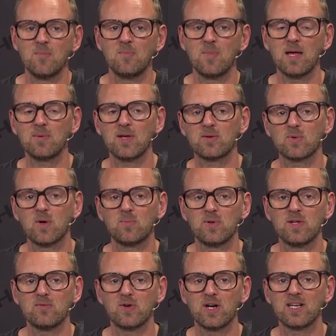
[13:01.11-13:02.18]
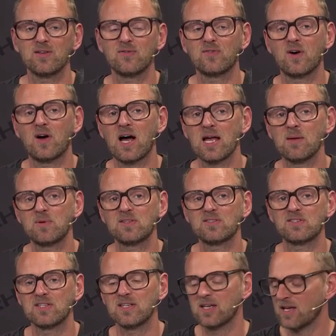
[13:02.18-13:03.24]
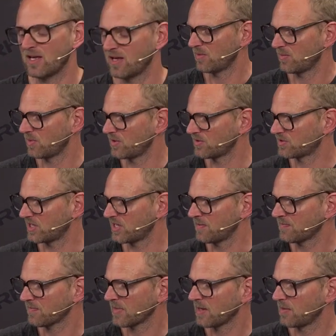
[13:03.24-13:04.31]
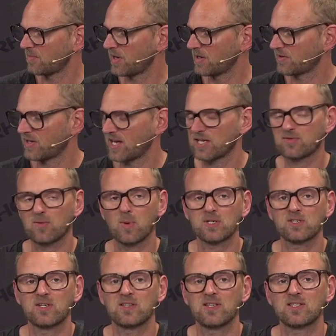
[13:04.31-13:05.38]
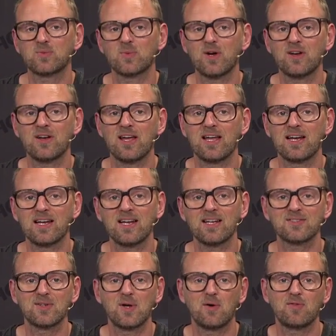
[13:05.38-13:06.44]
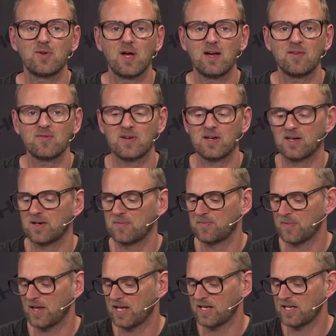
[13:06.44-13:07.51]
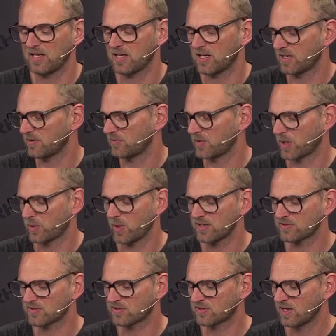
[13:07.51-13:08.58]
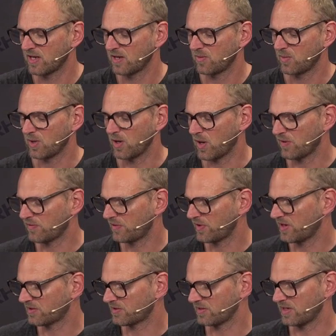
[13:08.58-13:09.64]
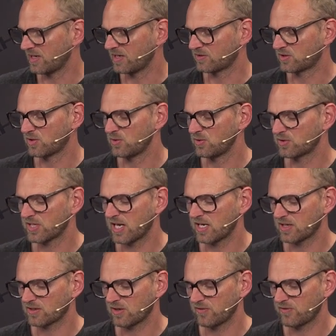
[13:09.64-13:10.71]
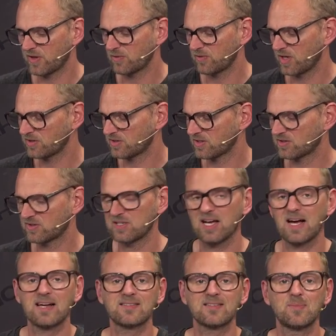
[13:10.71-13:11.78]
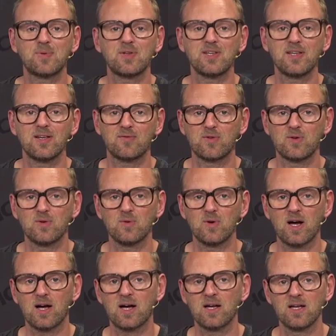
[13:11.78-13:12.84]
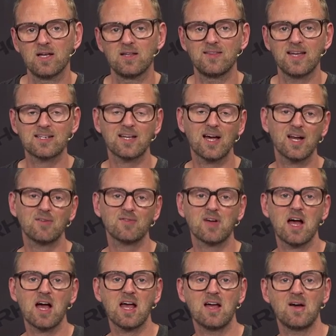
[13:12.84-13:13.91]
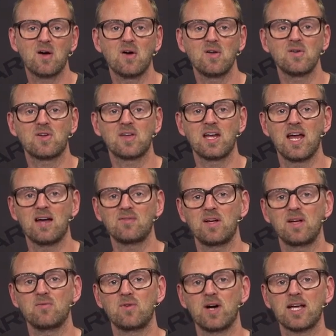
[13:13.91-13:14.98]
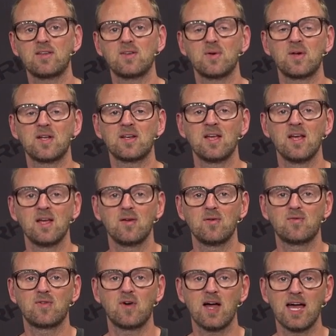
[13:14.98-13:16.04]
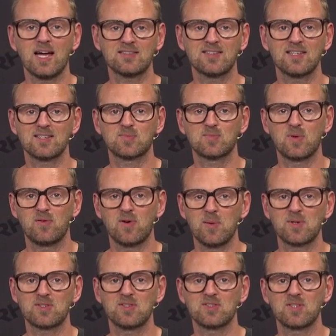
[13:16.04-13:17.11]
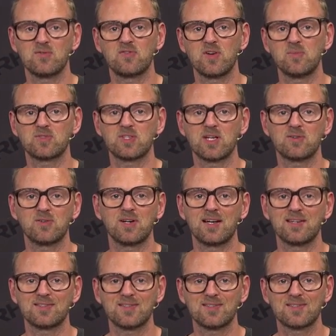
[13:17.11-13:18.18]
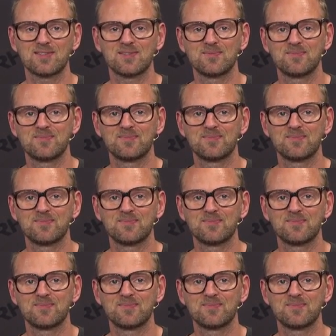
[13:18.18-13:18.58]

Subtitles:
Maybe it will be ready for IBC. We'll see. But thanks for watching this one, and let us know if you have any requests. We offer it in 2 standard configurations, the RCP if you are that kind of guy, or you can have a rack unit for access parameters in frame synchronizers.